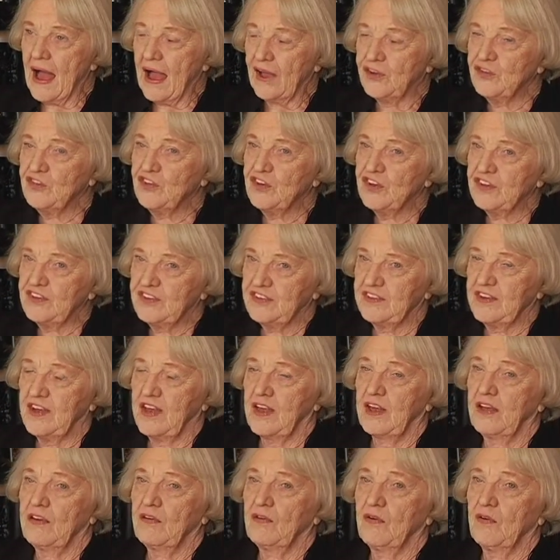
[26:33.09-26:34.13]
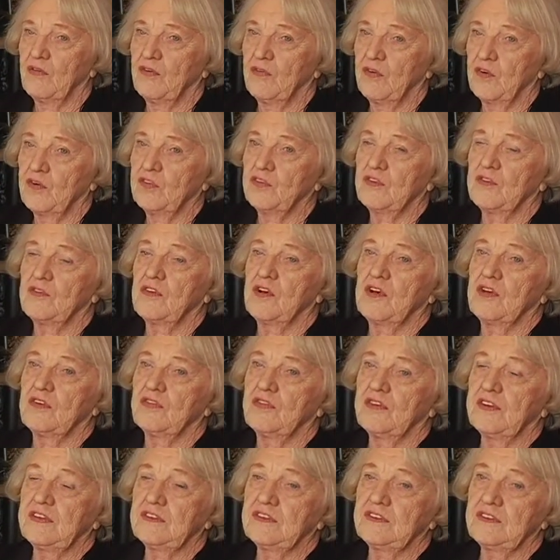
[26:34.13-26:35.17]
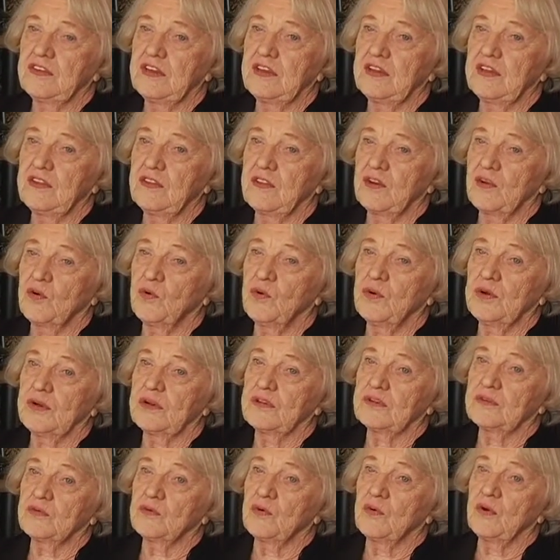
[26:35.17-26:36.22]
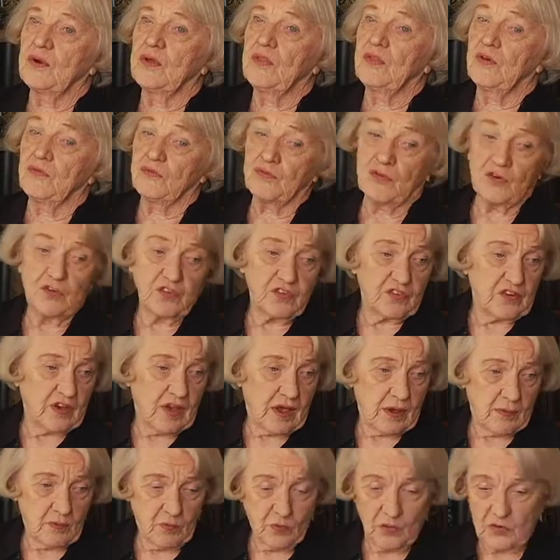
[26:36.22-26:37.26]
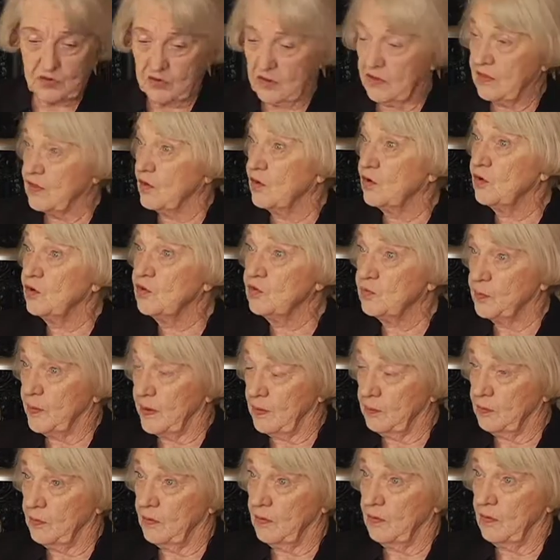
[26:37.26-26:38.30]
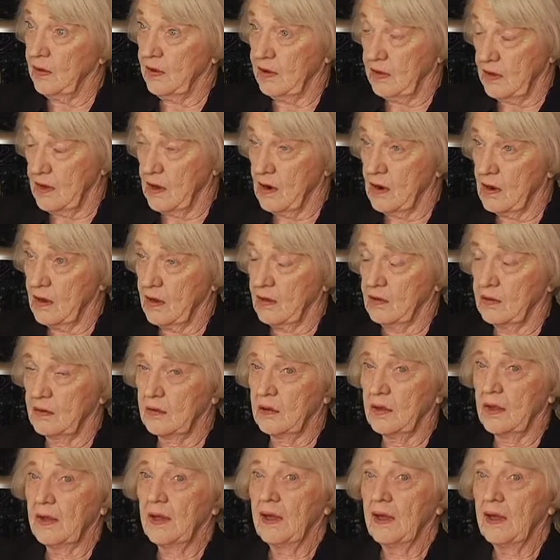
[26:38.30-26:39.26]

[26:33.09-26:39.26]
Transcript: I should say, first of all, seeing the quilt, the first time was in the newspaper, in the article.